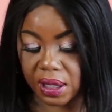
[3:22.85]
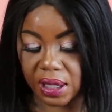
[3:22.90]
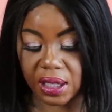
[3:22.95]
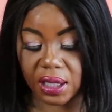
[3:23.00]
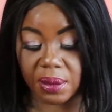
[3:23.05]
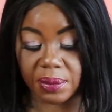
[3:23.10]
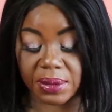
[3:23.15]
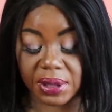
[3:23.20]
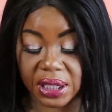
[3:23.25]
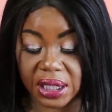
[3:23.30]

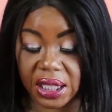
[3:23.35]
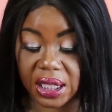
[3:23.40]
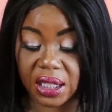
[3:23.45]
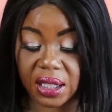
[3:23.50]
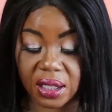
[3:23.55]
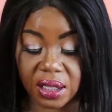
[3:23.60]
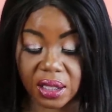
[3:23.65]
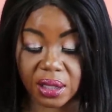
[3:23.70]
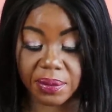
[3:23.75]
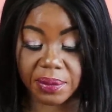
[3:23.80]
And I'm
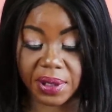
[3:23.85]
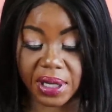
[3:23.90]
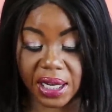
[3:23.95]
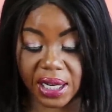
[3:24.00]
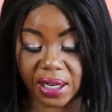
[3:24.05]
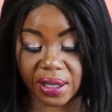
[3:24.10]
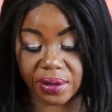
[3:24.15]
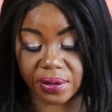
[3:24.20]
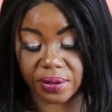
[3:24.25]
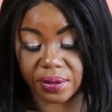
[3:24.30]
cleaning up
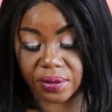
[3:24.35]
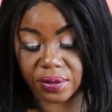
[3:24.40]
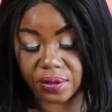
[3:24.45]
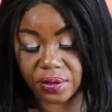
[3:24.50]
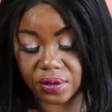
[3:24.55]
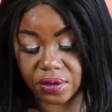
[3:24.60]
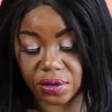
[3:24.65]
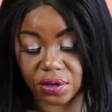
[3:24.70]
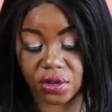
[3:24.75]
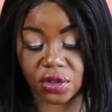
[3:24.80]
now,
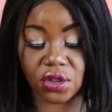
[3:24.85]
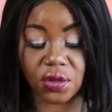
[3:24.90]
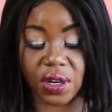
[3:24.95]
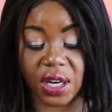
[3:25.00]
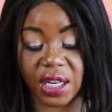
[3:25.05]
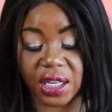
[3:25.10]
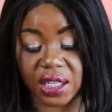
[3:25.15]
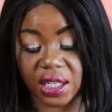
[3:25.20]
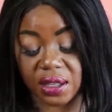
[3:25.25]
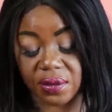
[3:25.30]

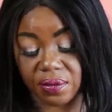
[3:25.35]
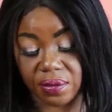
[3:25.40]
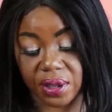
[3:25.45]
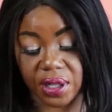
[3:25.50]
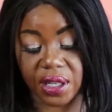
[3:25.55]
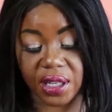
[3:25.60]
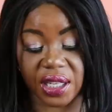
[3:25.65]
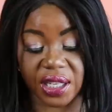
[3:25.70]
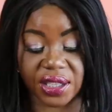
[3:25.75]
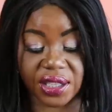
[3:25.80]
trying to get
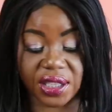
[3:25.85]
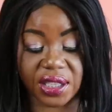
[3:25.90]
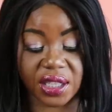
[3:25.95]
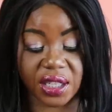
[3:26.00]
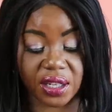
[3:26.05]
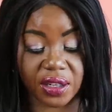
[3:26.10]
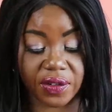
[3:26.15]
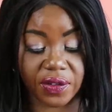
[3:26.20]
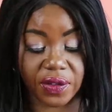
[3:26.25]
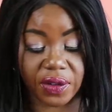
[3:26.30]
rid of that
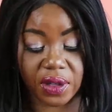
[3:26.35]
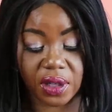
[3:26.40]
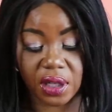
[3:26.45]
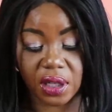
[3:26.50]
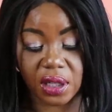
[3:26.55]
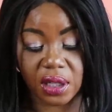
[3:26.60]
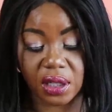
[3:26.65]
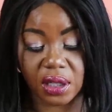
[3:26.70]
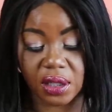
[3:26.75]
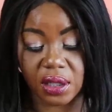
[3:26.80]

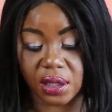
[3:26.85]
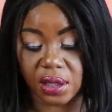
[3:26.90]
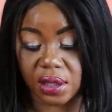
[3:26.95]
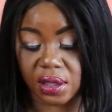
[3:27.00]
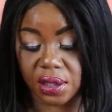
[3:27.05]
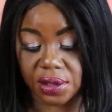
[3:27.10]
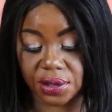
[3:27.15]
stuff.